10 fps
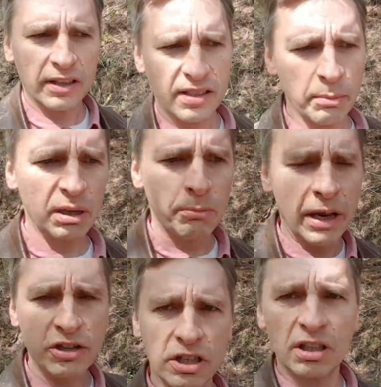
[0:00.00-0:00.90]
somebody
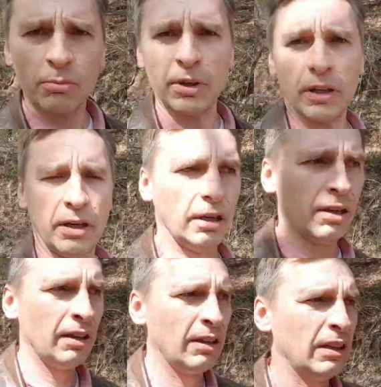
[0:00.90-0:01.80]
mentioned him in
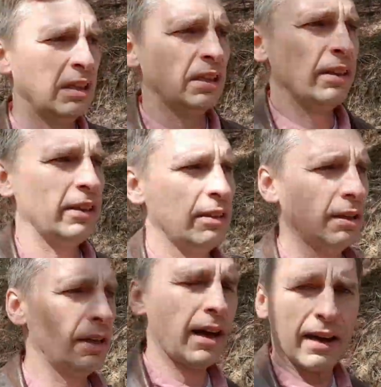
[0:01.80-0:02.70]

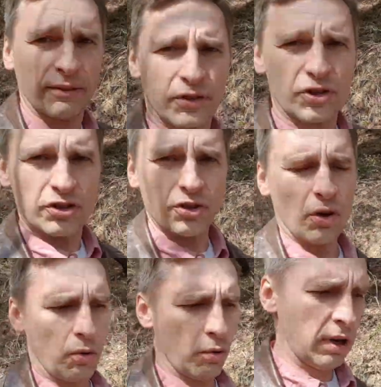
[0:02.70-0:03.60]
a live
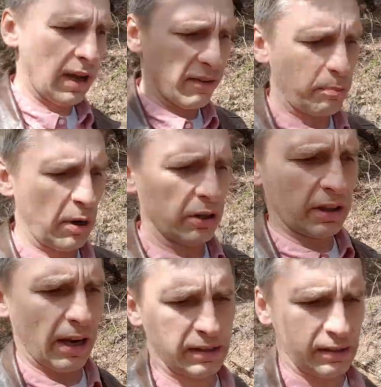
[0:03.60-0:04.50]

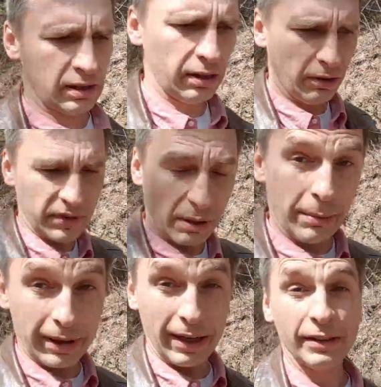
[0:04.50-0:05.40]
podcast of
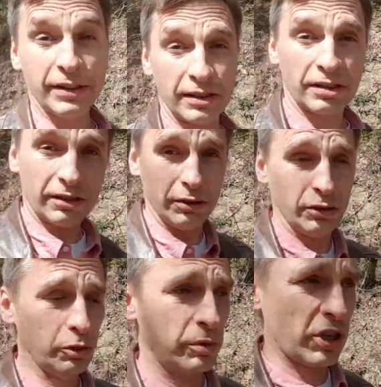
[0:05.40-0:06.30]
somebody else's
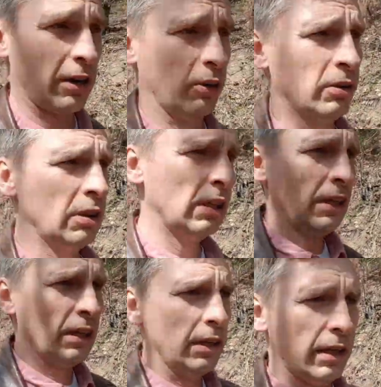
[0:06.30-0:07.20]
YouTube channel.
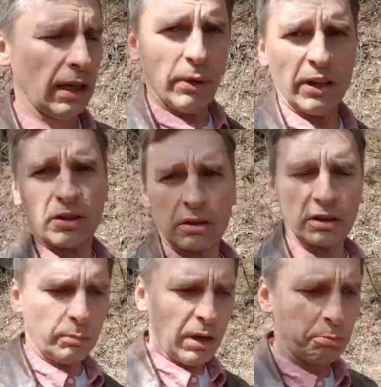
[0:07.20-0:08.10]
And I went to
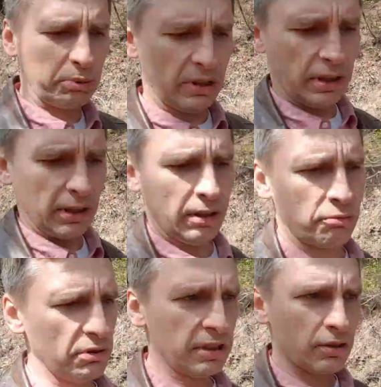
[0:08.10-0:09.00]
look him up and I
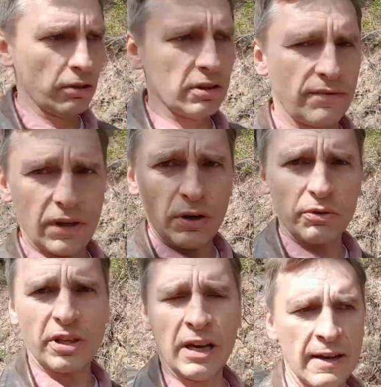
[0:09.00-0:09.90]
really enjoyed his
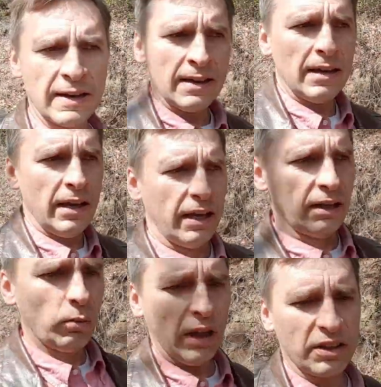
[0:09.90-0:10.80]
videos.
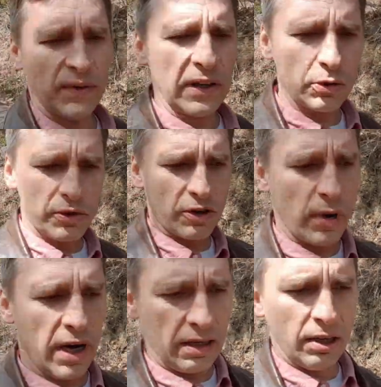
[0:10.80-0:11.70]
And while his videos are
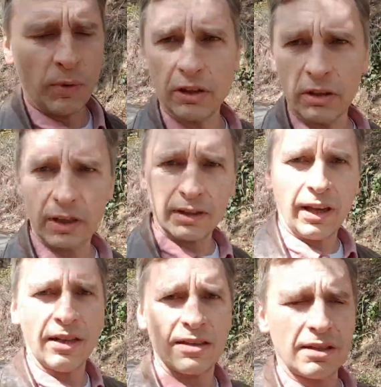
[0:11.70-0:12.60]
great, when you look at
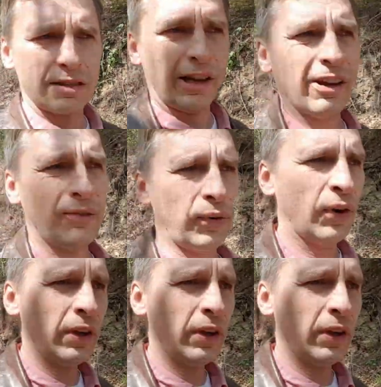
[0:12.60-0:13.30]
Casey's life,